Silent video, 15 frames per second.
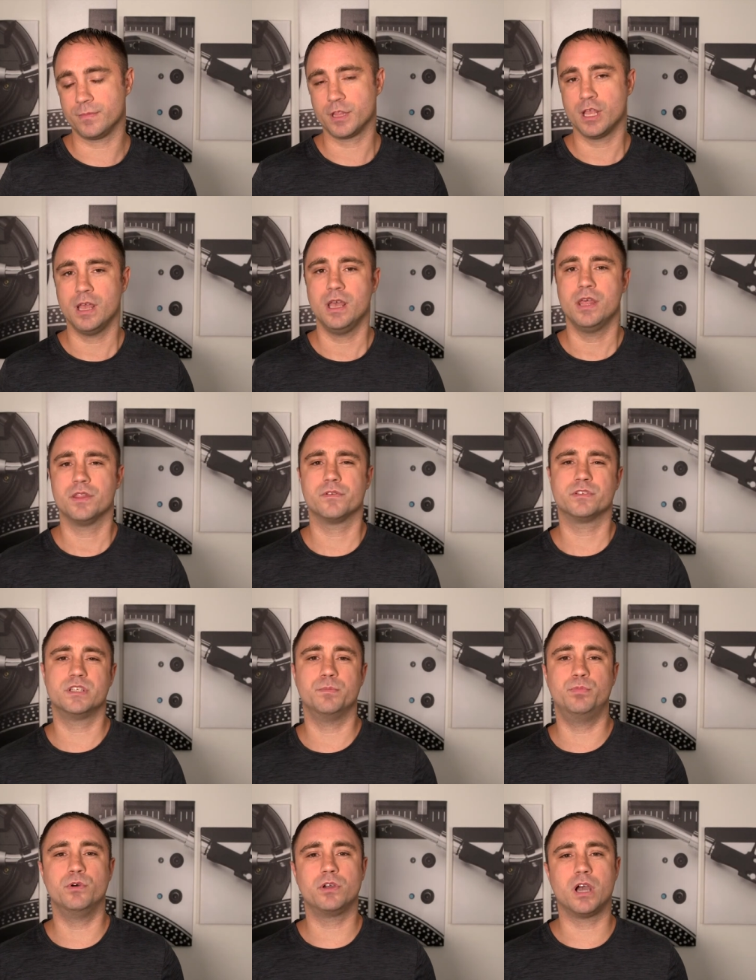There was
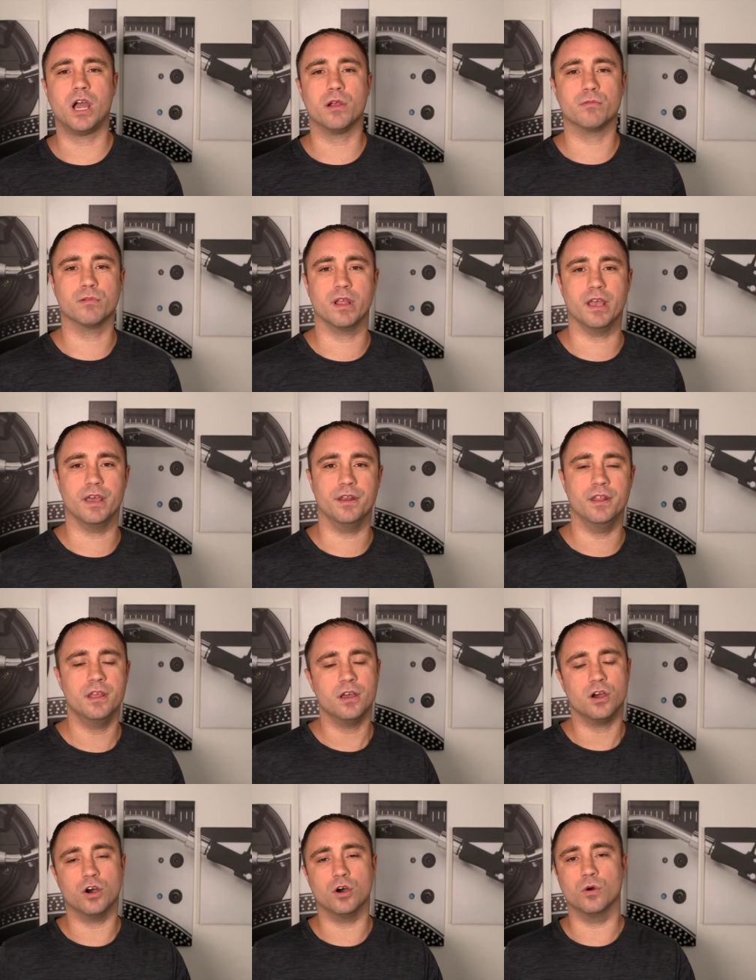a book I read
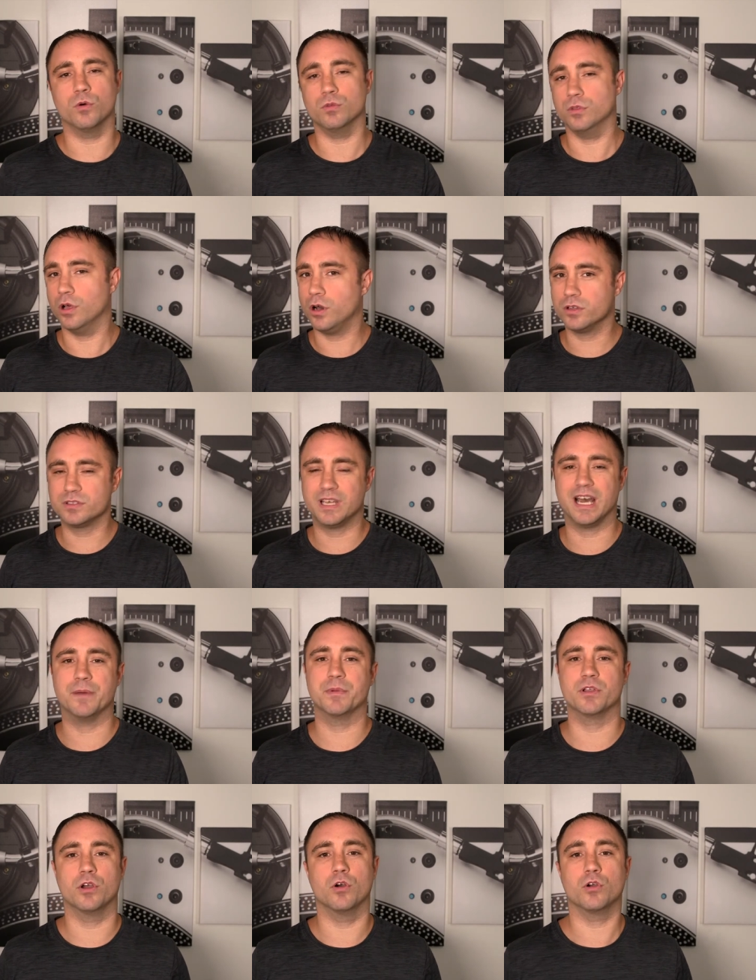a long
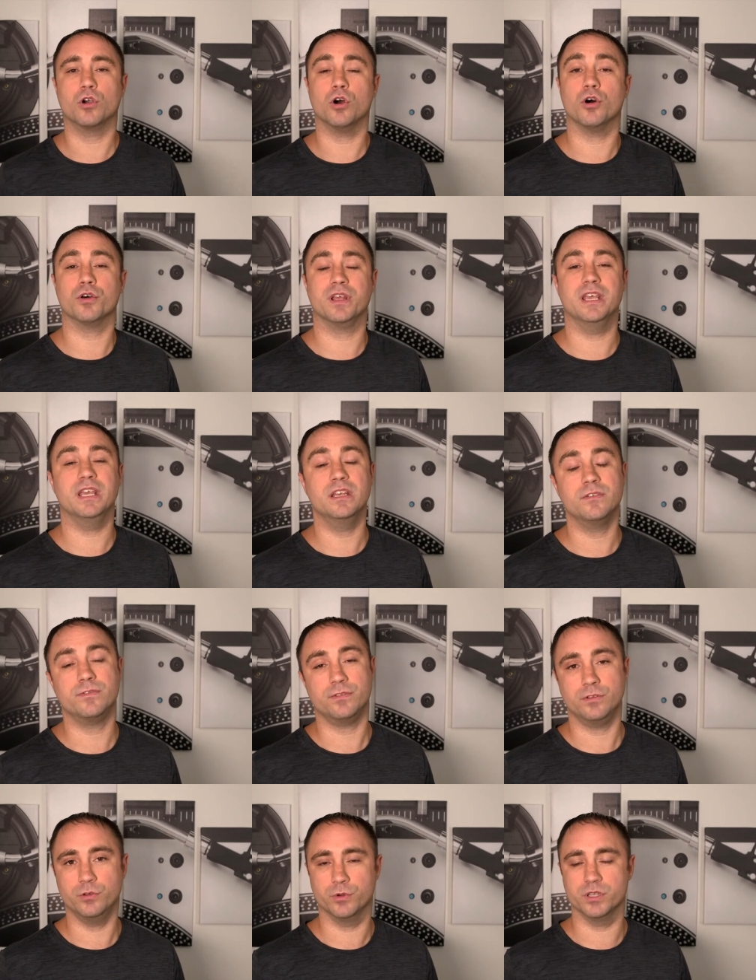time ago called
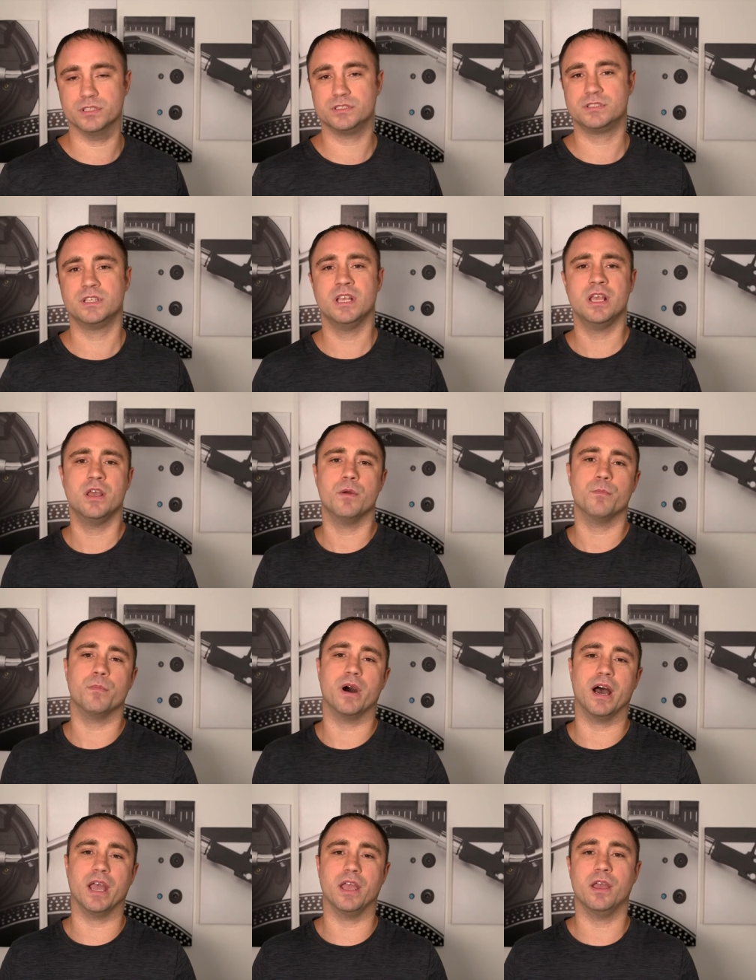Influence
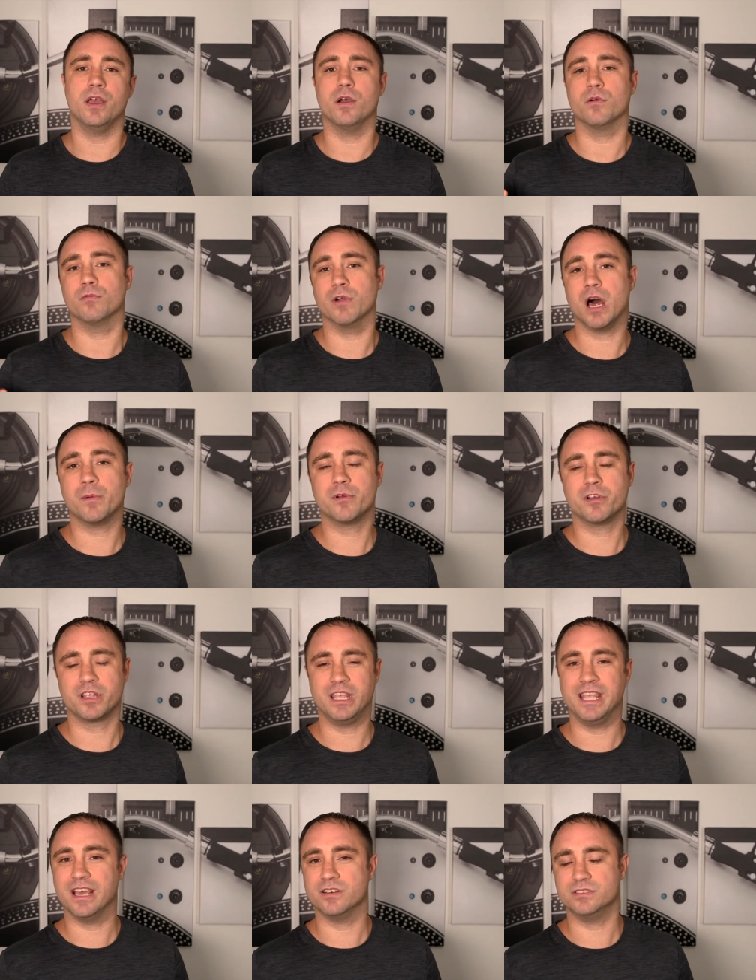by Robert
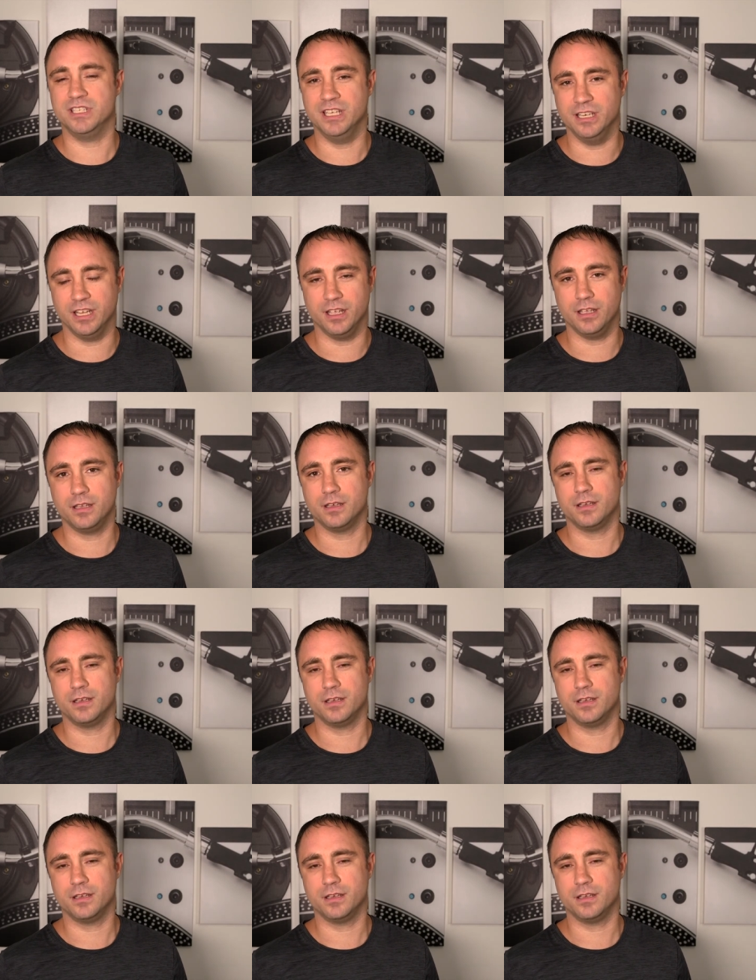Cialdini.